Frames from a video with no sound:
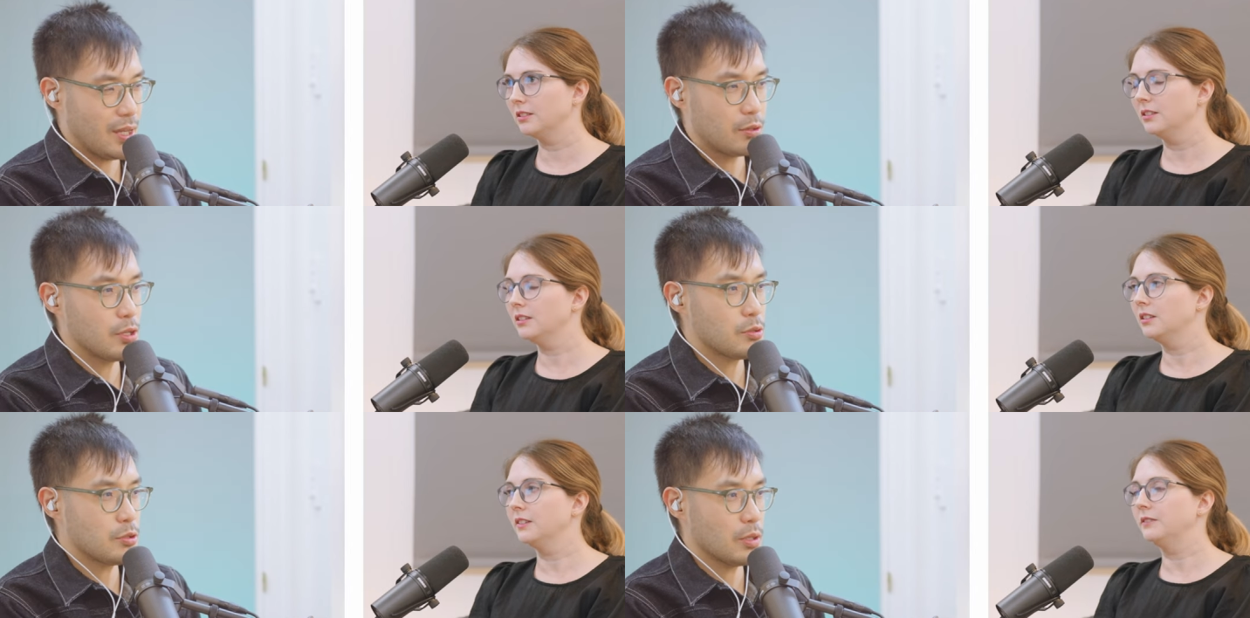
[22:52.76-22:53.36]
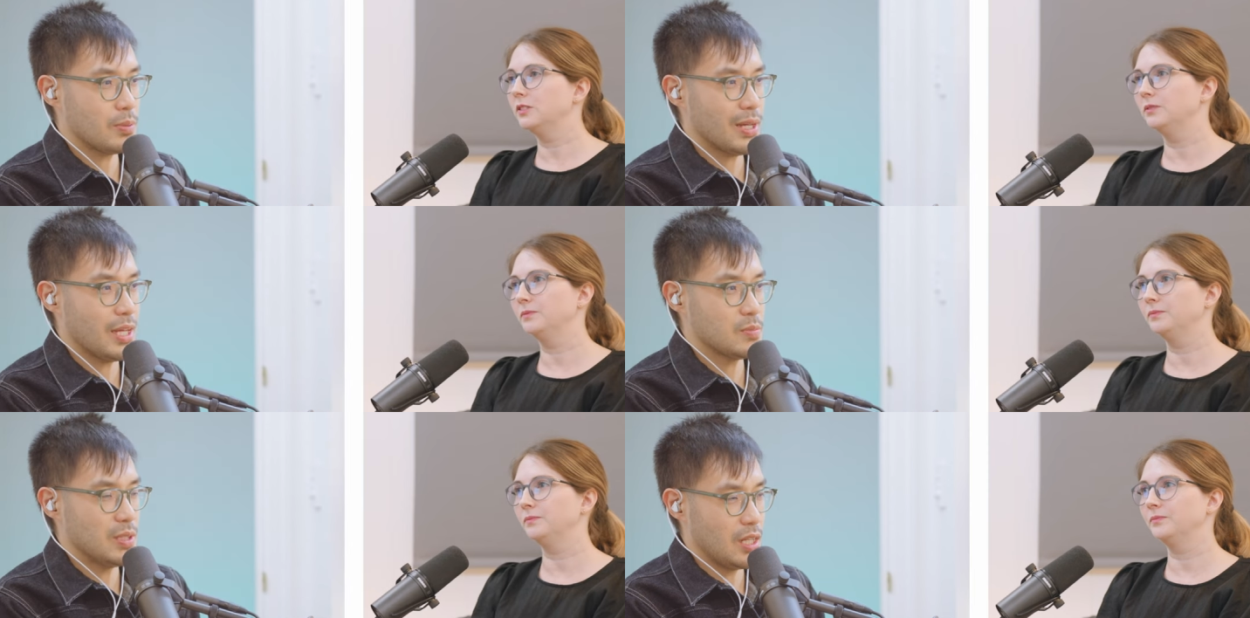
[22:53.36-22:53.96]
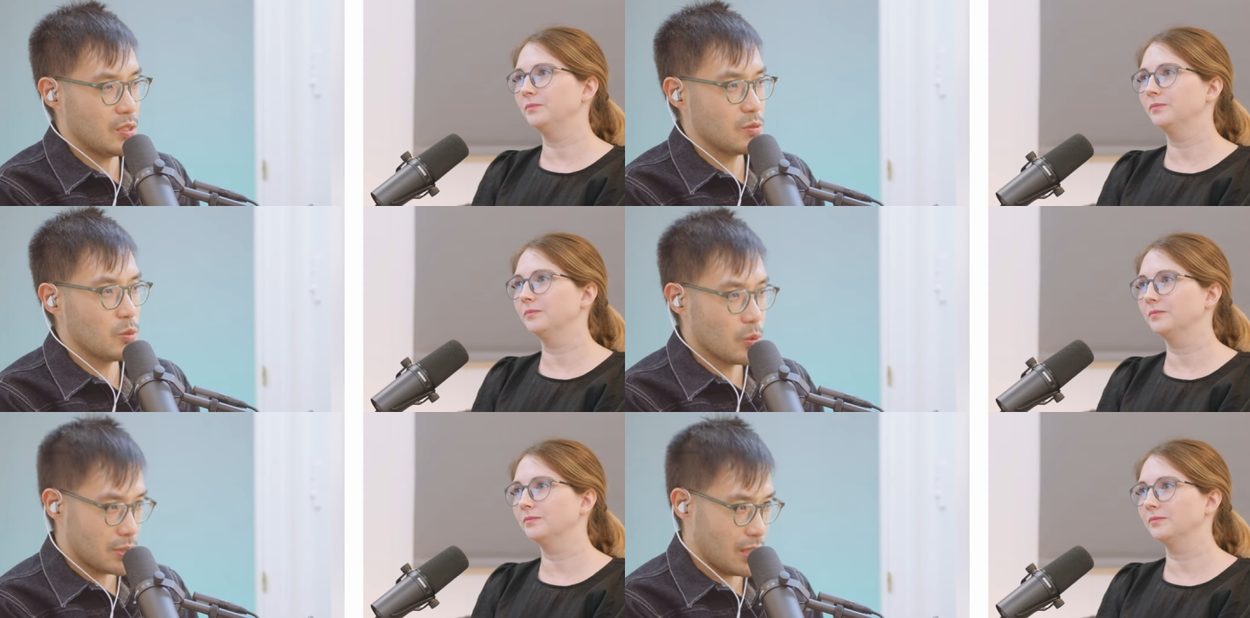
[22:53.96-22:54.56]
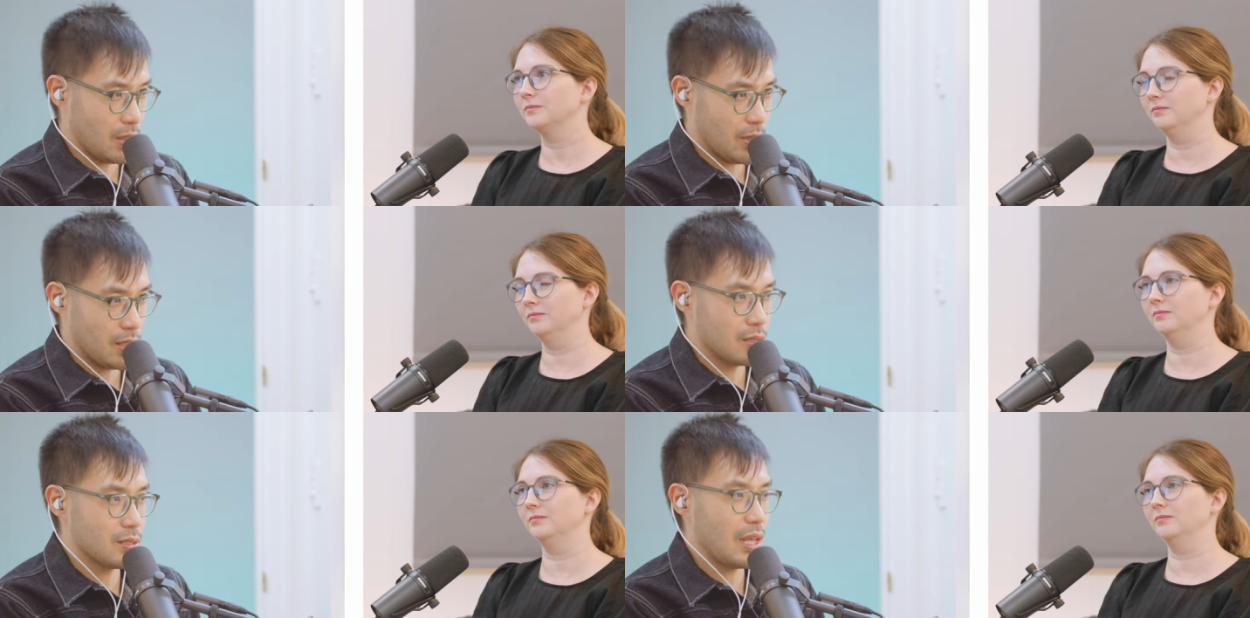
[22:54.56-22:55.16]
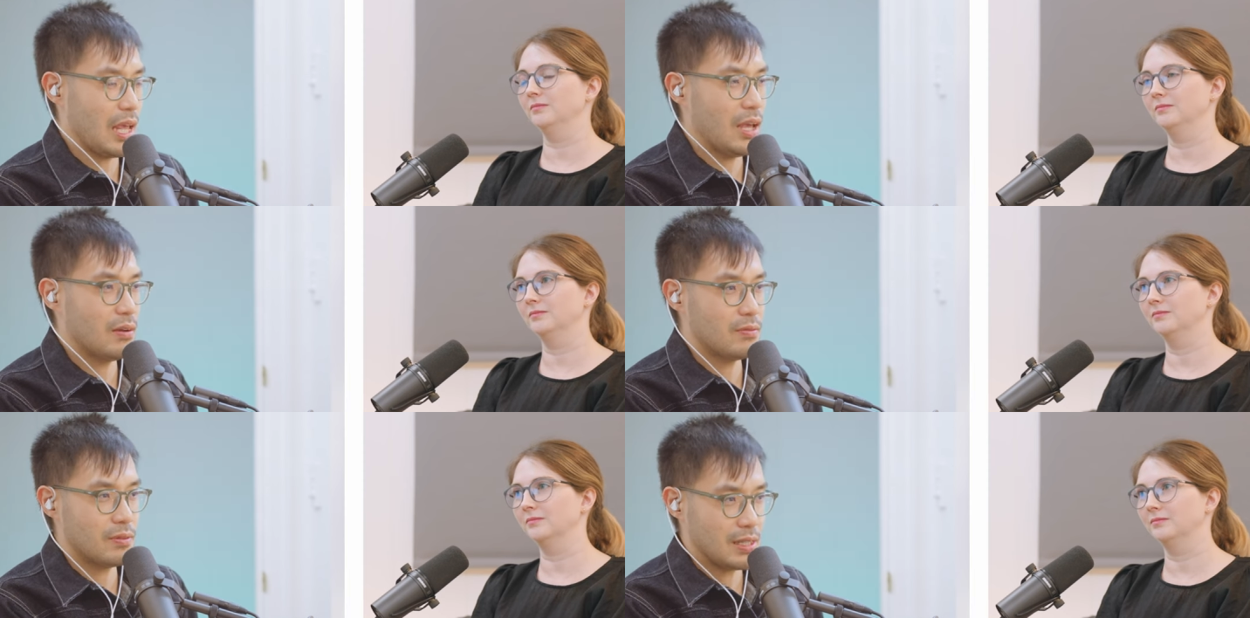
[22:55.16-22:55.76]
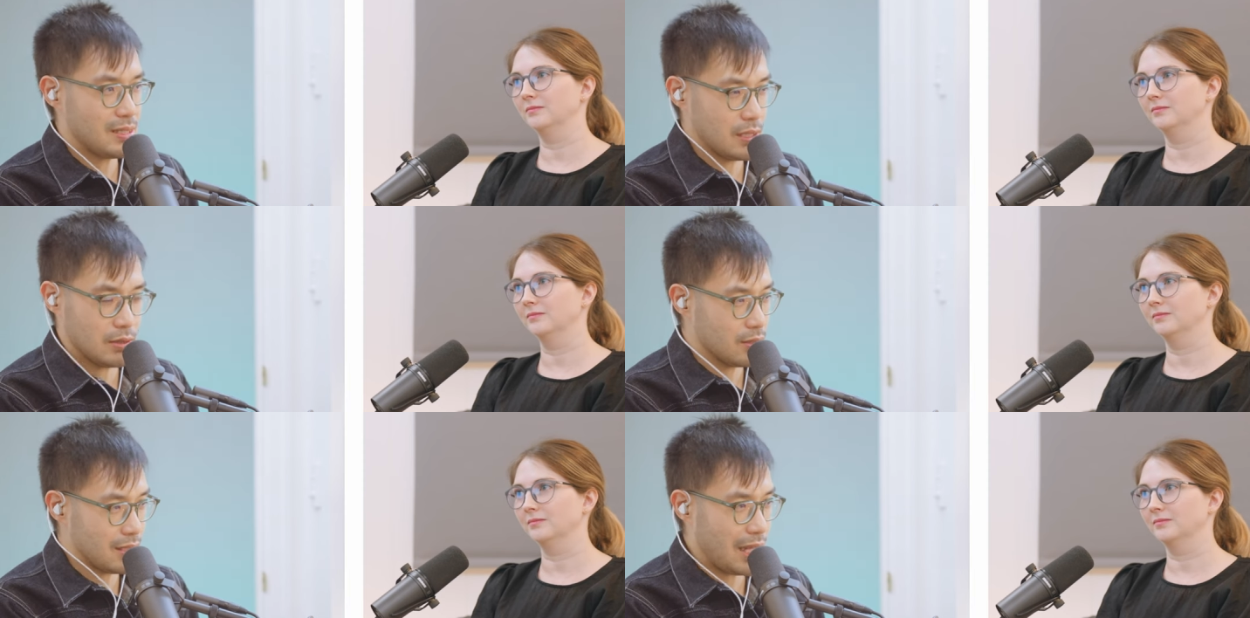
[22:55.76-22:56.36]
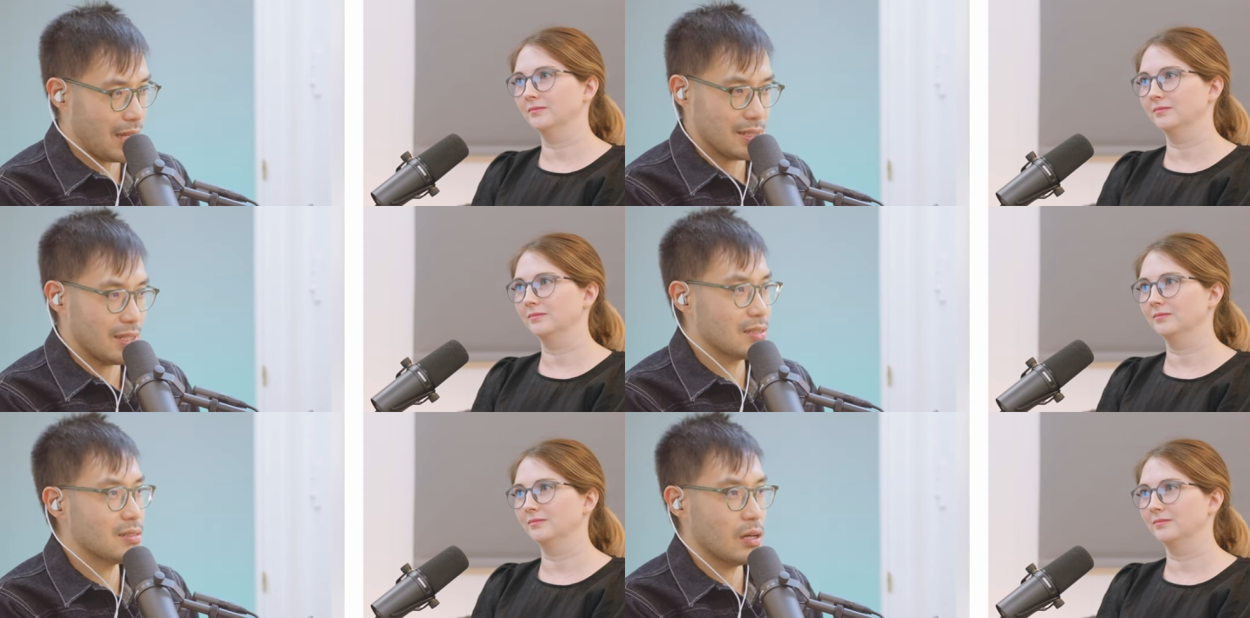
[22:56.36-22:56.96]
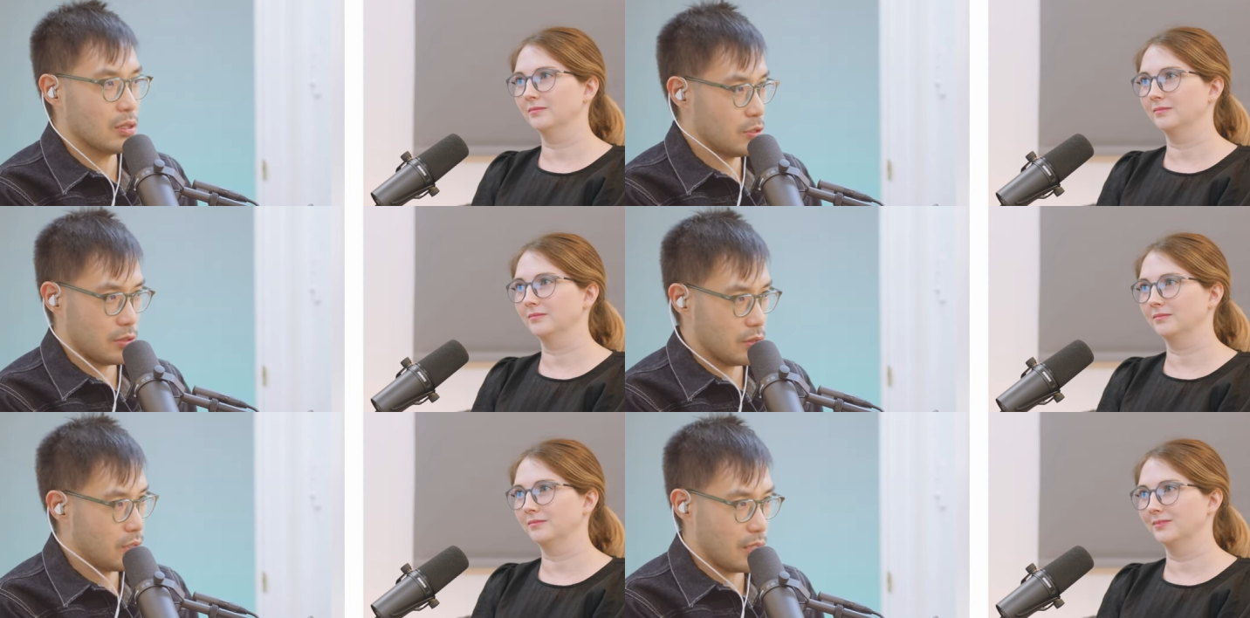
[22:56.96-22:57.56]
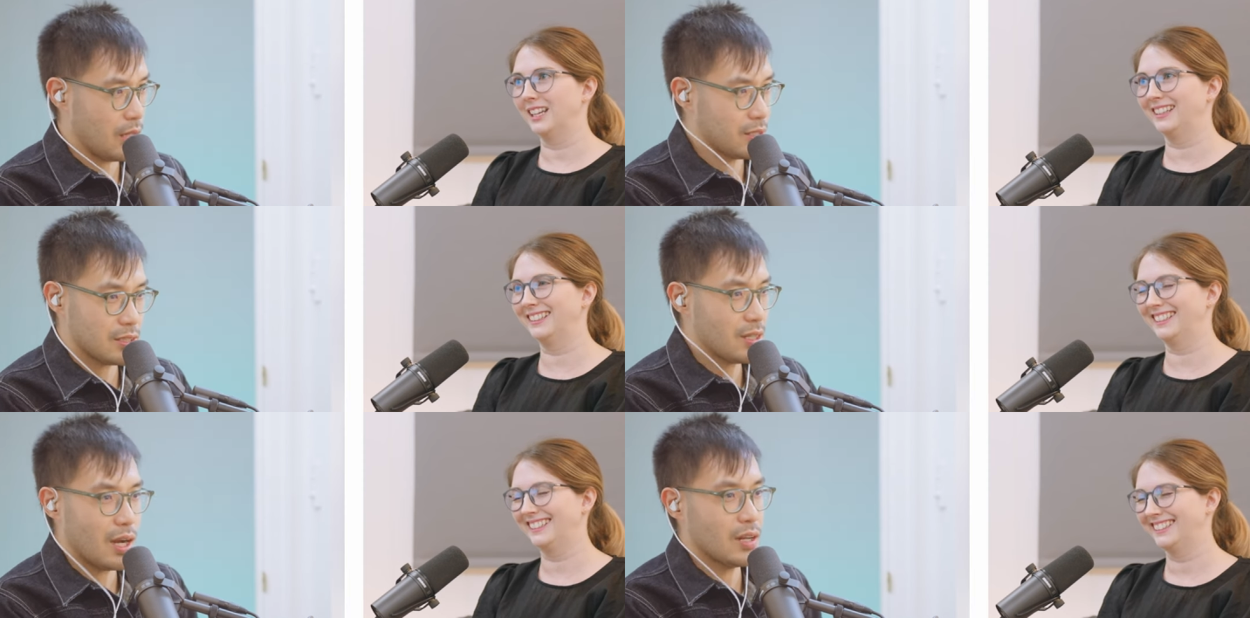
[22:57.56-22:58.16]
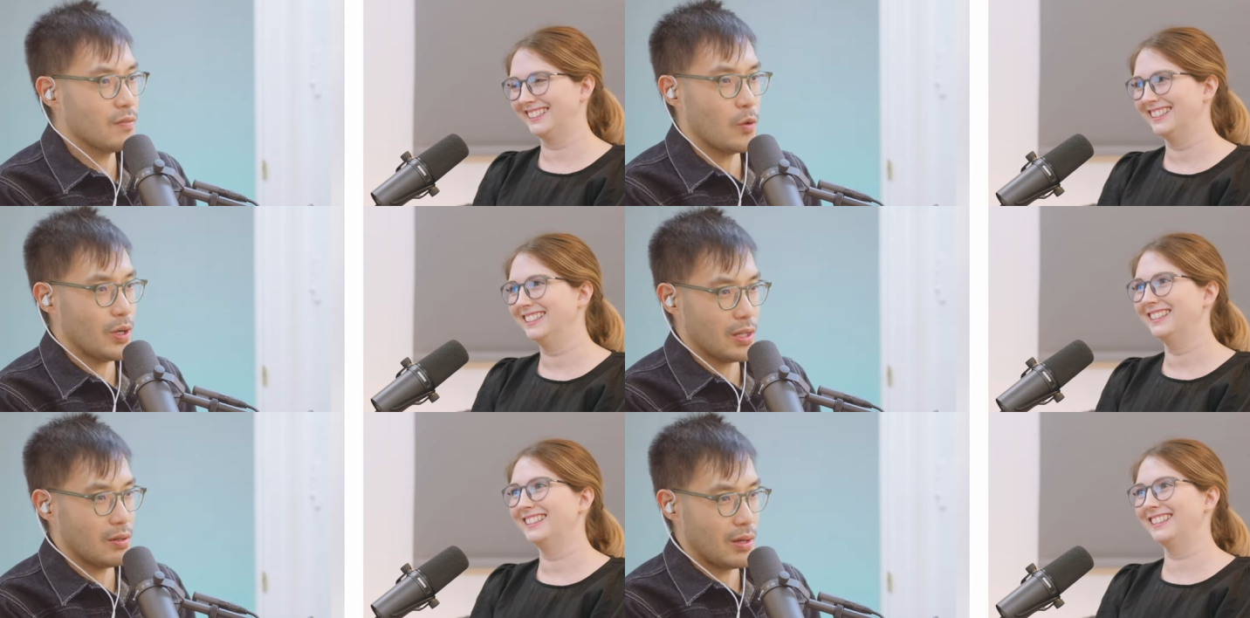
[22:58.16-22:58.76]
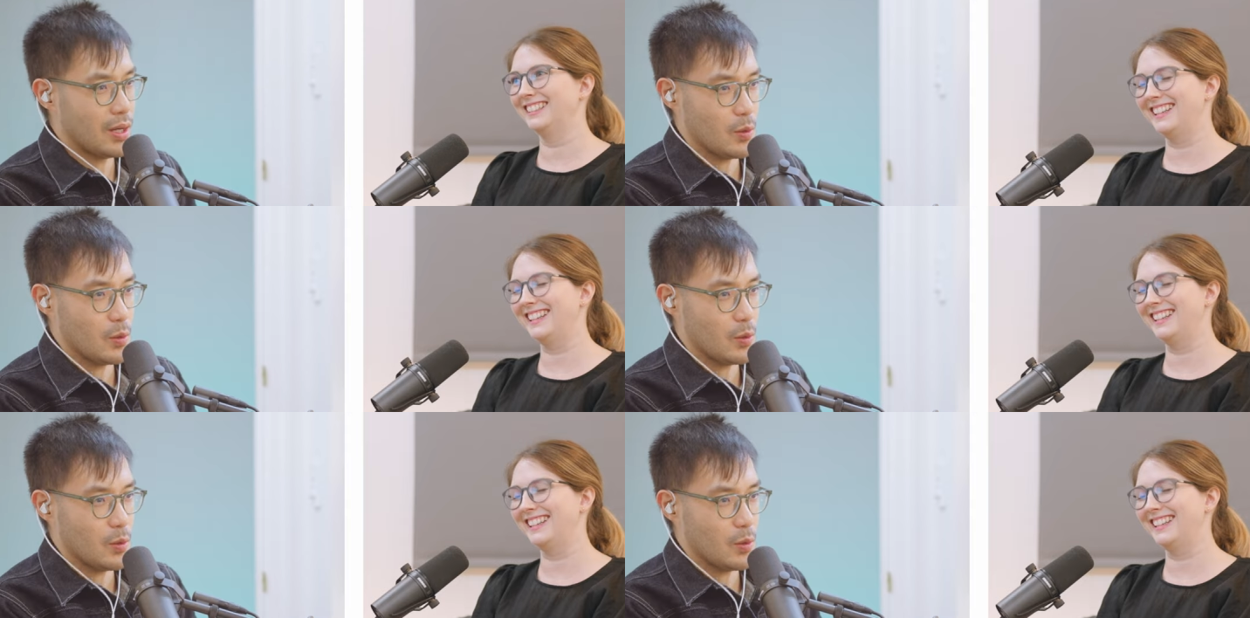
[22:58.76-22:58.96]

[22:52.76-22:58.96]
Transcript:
Speaker 1: and grocery shopping has been exhausting mm. because mm. every single snack has a ton of sugar in it. I just can't avoid it, right?